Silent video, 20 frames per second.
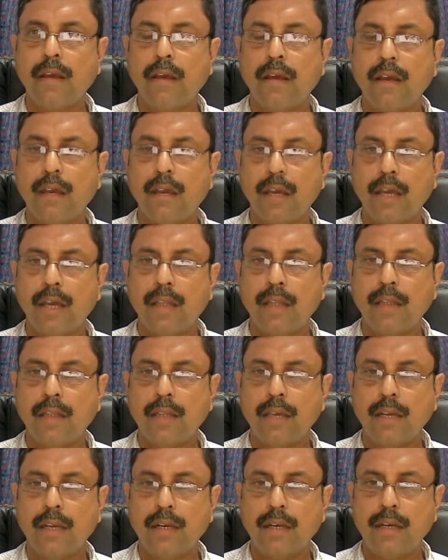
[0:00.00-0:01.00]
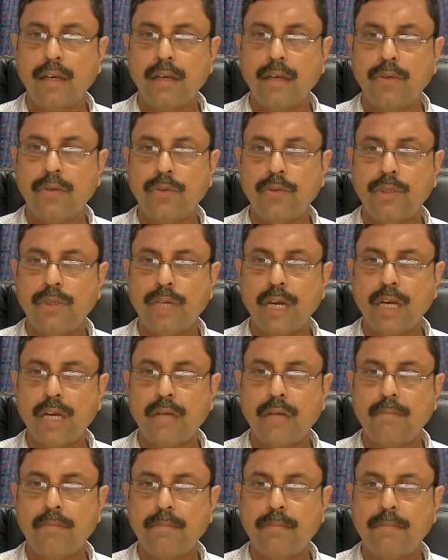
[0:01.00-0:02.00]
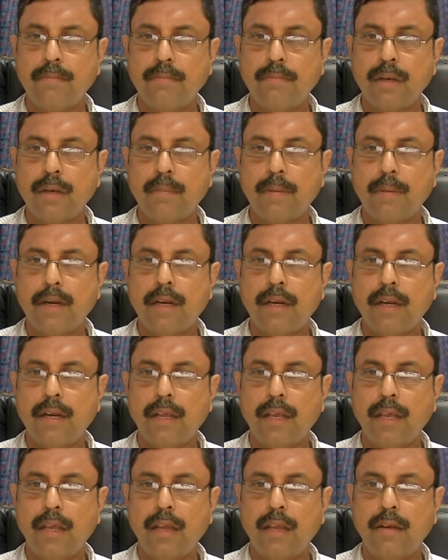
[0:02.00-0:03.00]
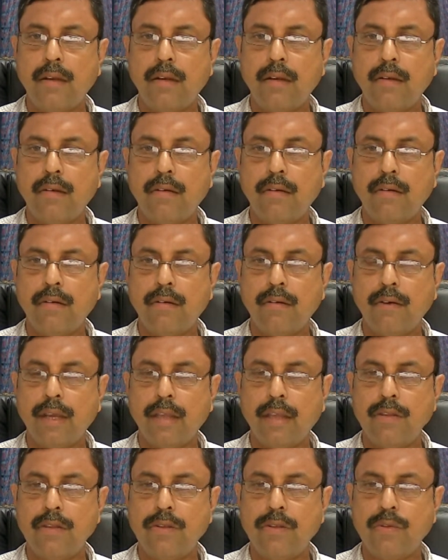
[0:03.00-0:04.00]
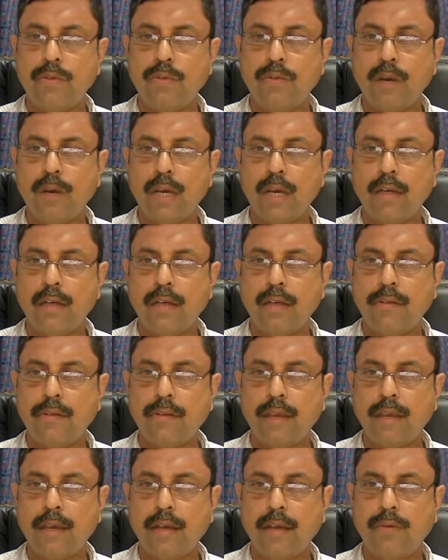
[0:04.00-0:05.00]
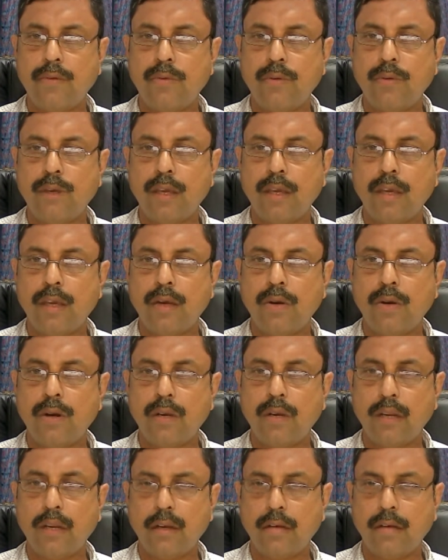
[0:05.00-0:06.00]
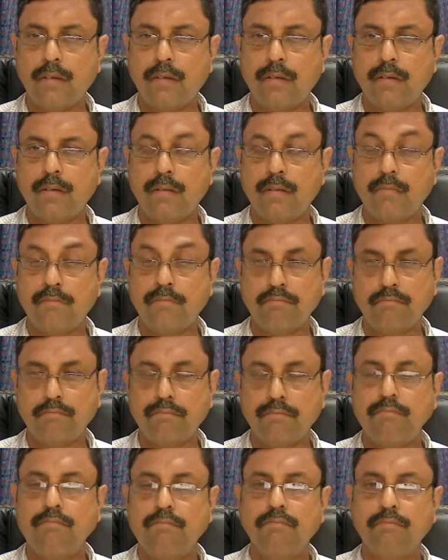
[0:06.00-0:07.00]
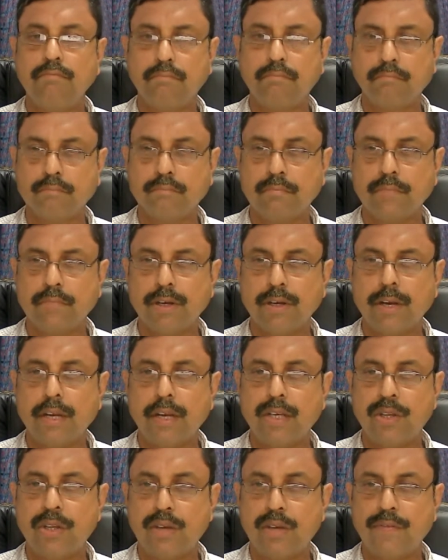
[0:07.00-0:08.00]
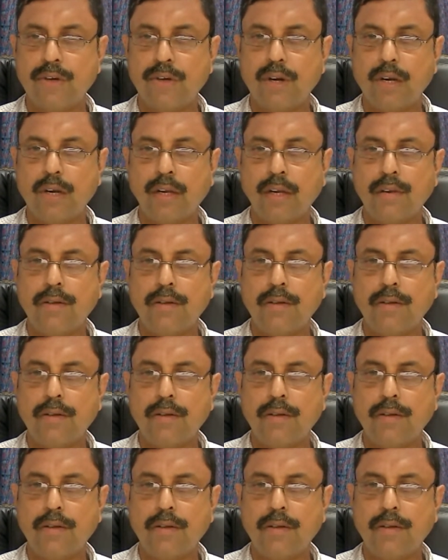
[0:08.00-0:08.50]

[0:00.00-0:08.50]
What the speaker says: And then Tushar Balpande, range 1, sir. Okay, got it. Great, you have got it.